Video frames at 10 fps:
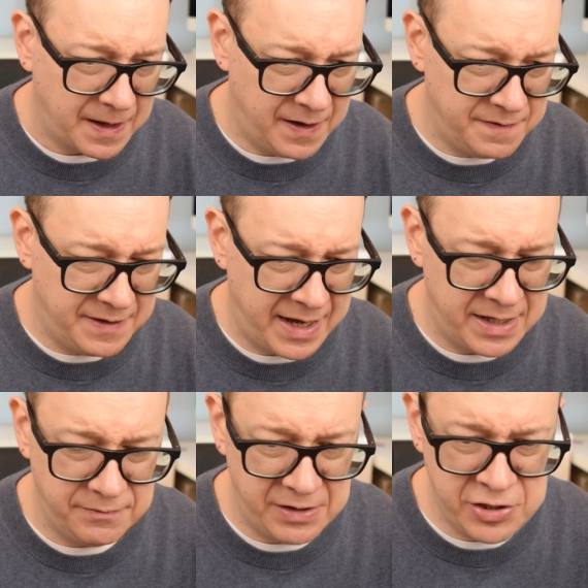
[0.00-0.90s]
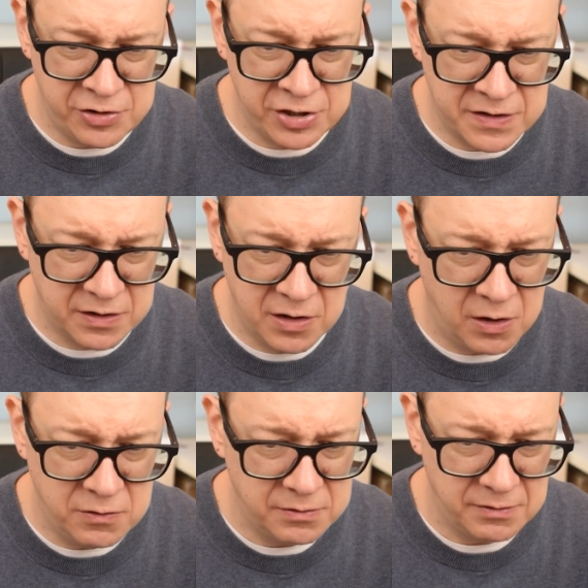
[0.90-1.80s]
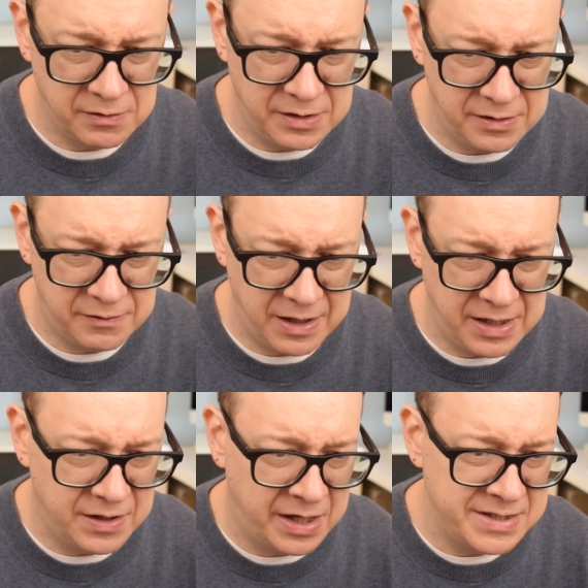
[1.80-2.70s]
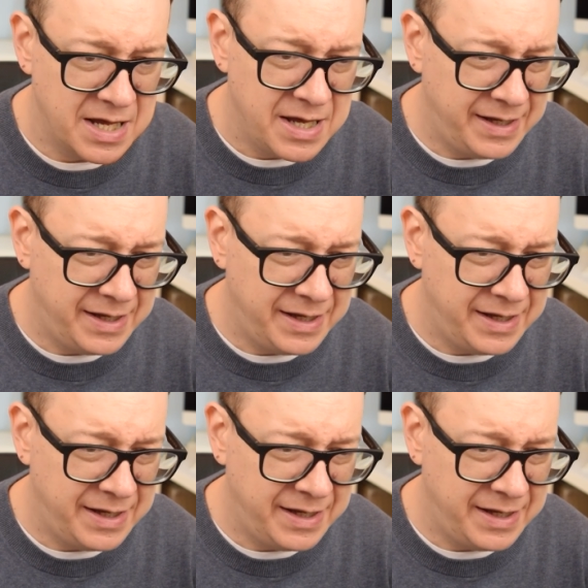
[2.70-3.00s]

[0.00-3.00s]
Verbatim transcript: and then it should just go uh, really nice.